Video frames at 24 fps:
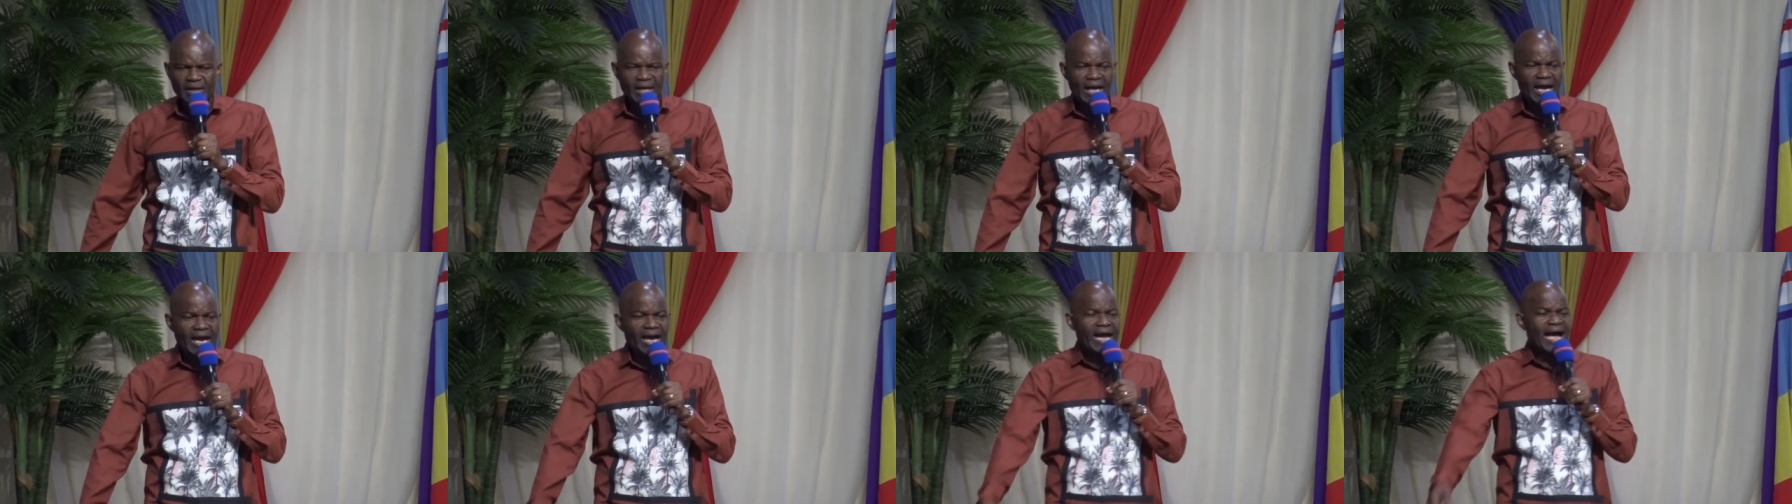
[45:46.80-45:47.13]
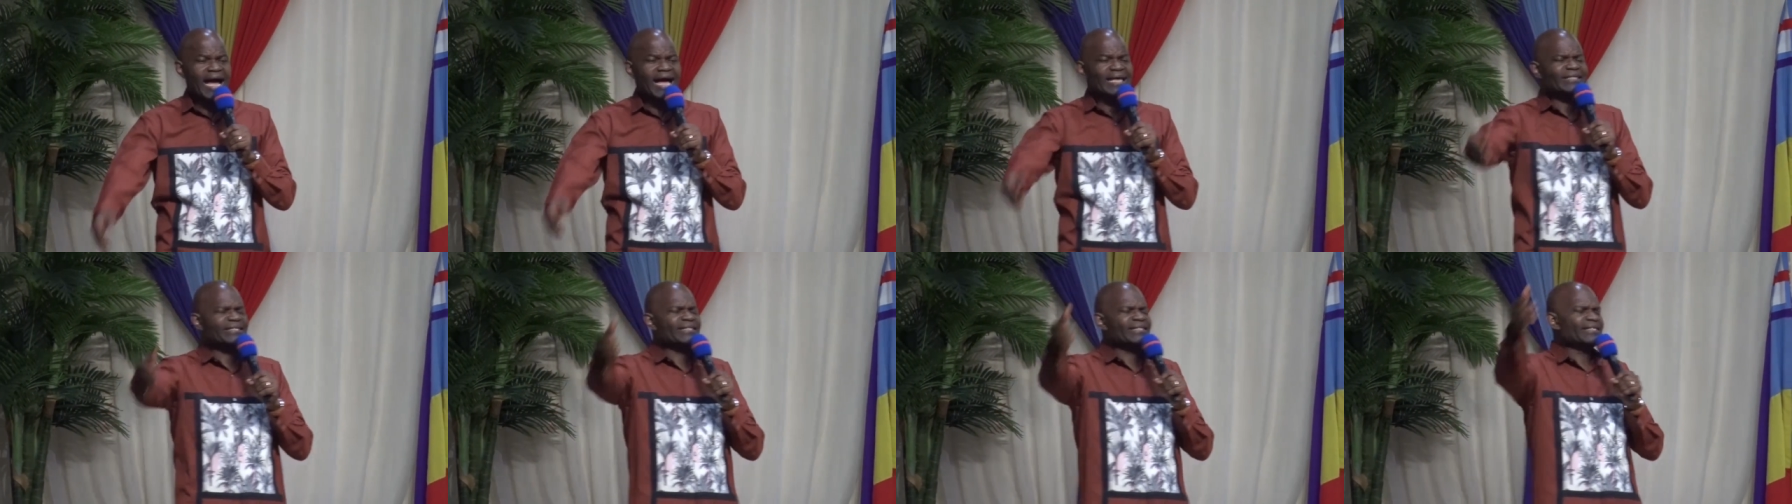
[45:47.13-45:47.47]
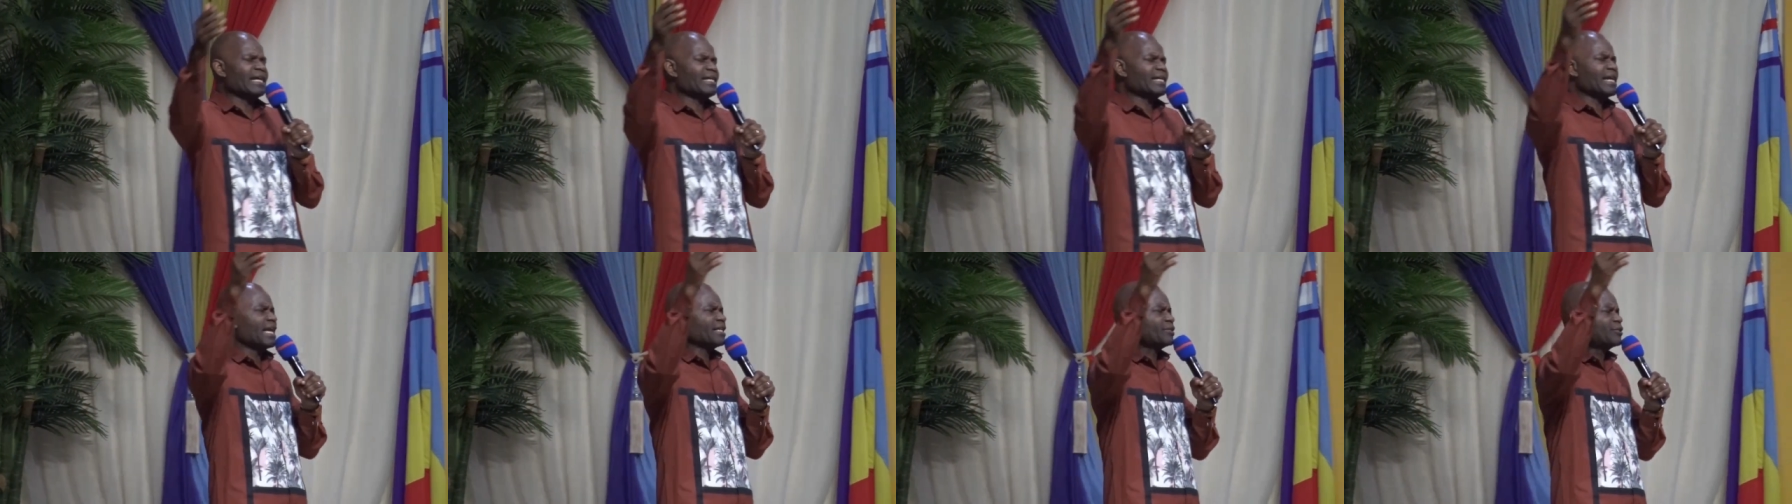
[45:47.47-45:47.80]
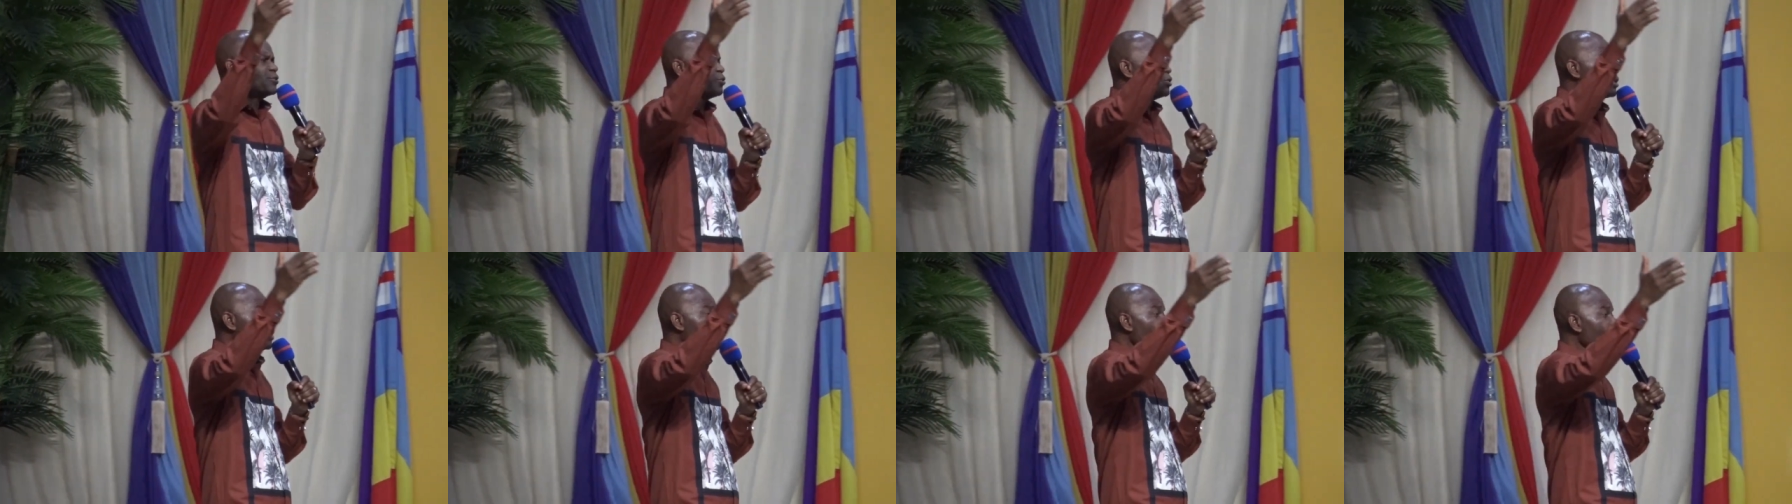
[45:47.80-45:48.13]
I ask that
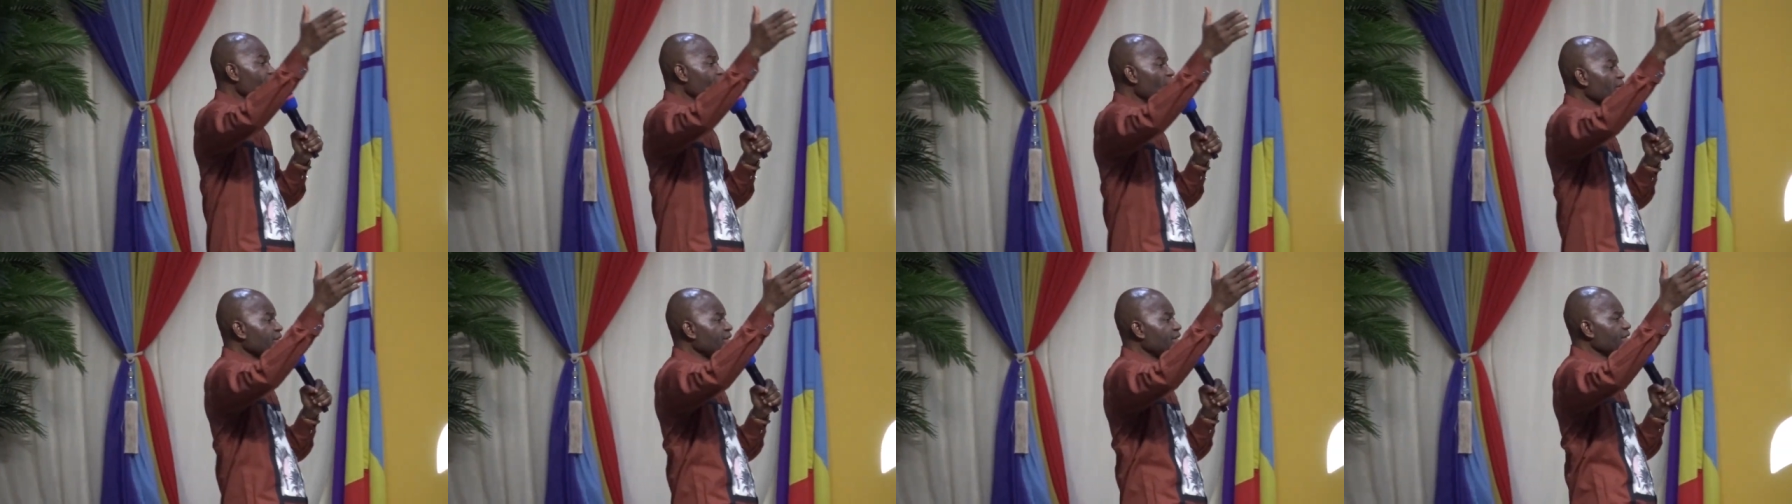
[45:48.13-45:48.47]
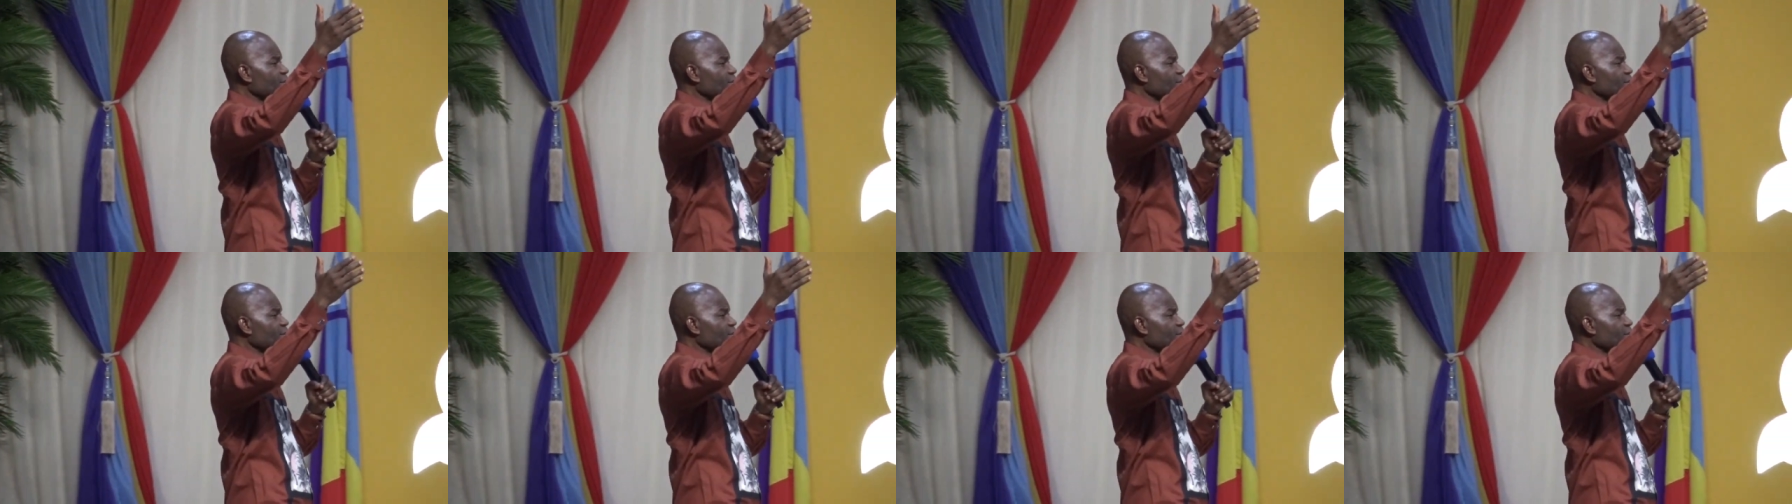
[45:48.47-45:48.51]
as you give us